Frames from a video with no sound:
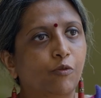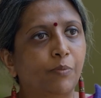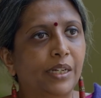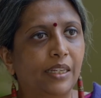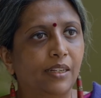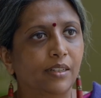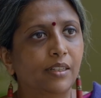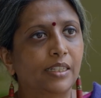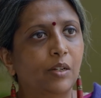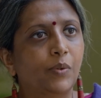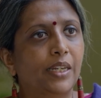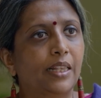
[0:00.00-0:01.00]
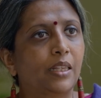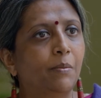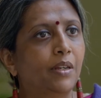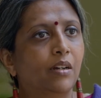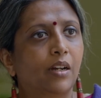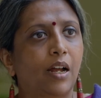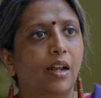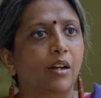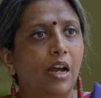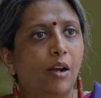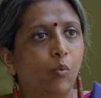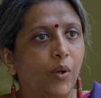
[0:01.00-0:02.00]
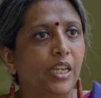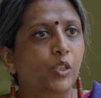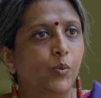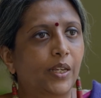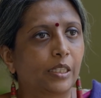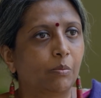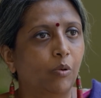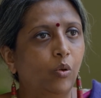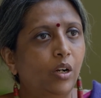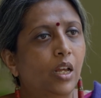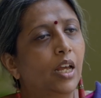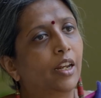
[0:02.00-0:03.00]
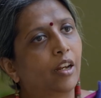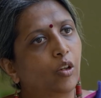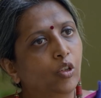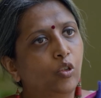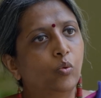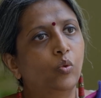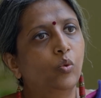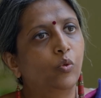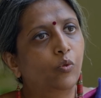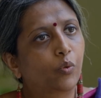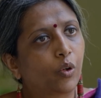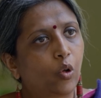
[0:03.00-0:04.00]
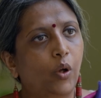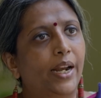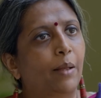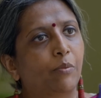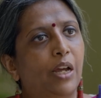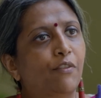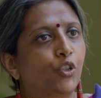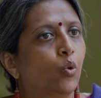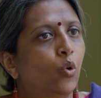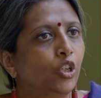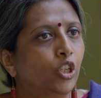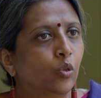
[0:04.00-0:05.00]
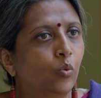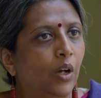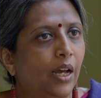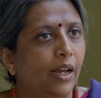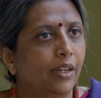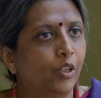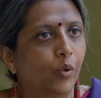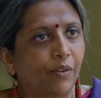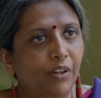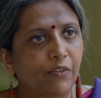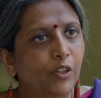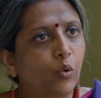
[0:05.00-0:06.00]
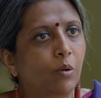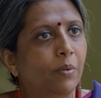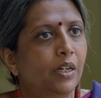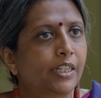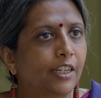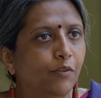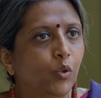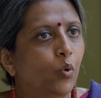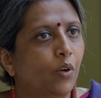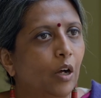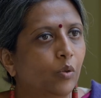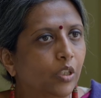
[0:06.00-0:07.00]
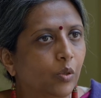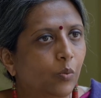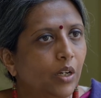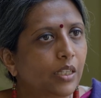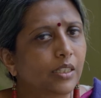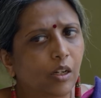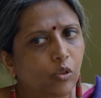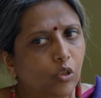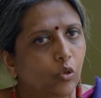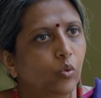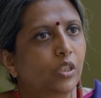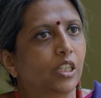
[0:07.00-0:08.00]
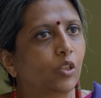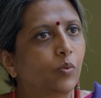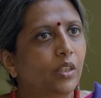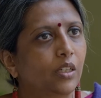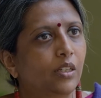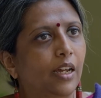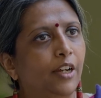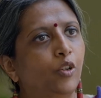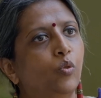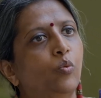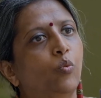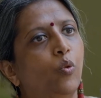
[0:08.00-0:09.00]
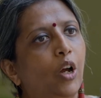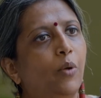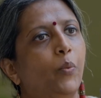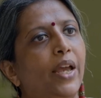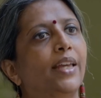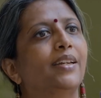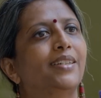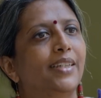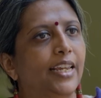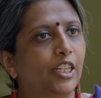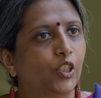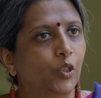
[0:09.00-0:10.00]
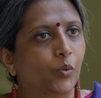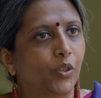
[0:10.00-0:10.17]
of materials and we tell them, here are our ways to explore. Now you go ahead. I've shown you, I've given you a bird's eye view of how this works. Now you sit with it and do where it takes you.